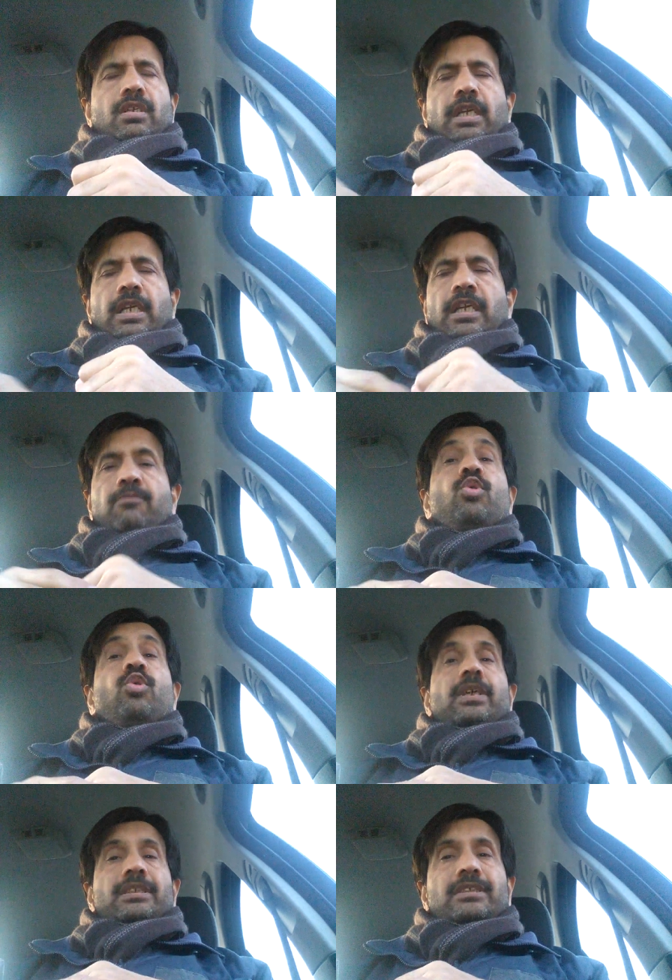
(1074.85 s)
and
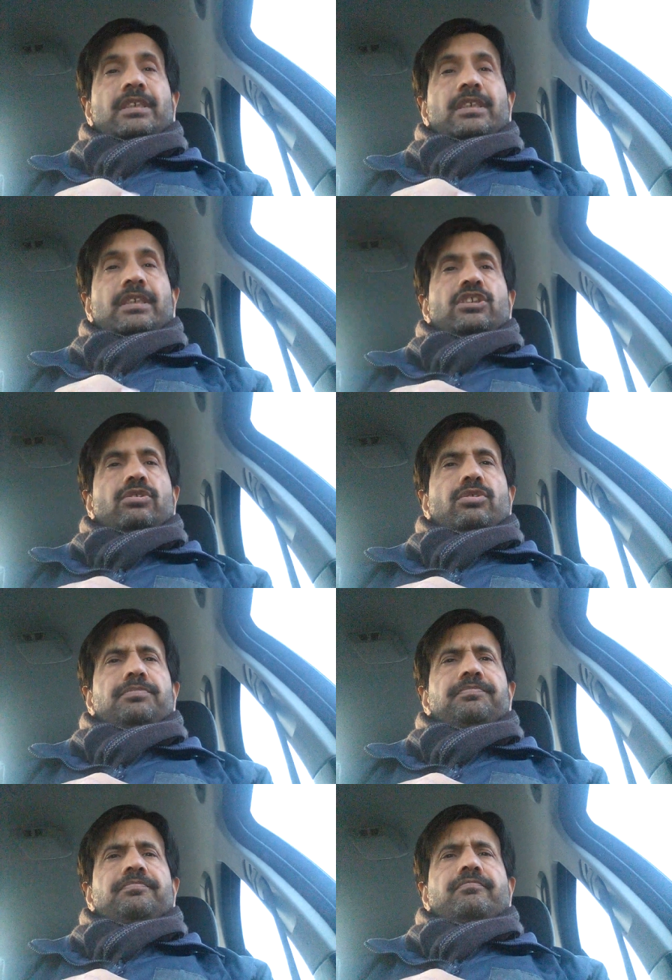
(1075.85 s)
poor concentration. You
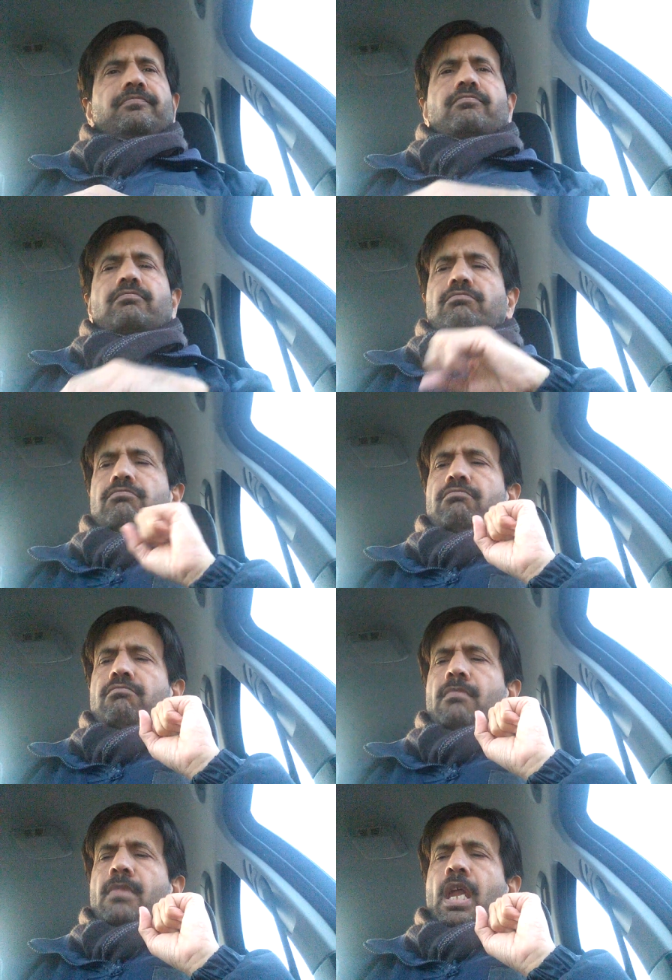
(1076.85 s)

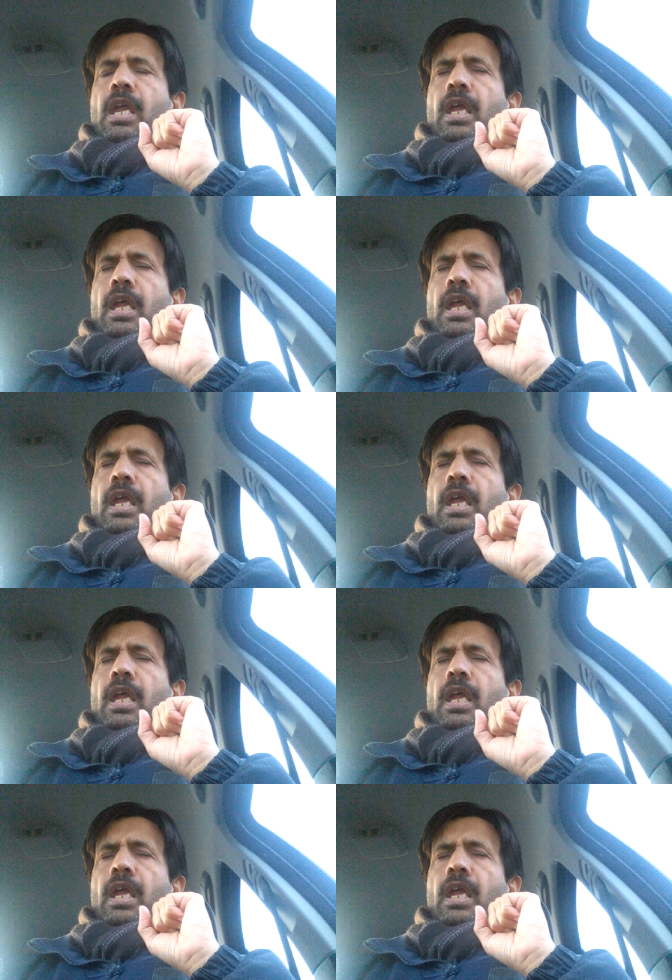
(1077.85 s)
know.